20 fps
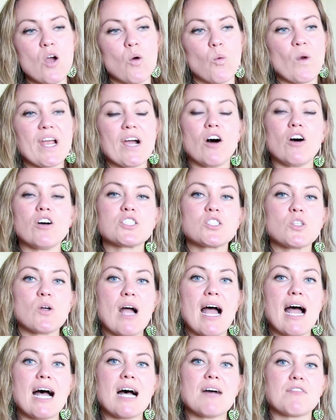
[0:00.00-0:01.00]
We also
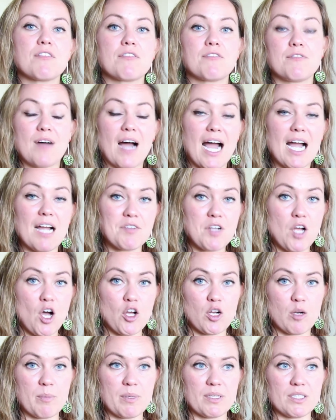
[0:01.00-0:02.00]
have
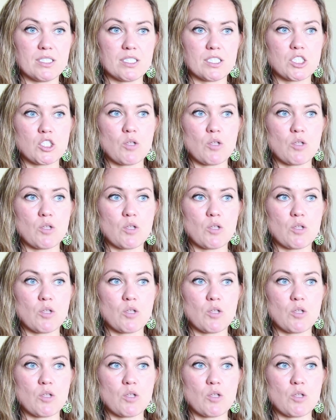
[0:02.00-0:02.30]
$5 bills,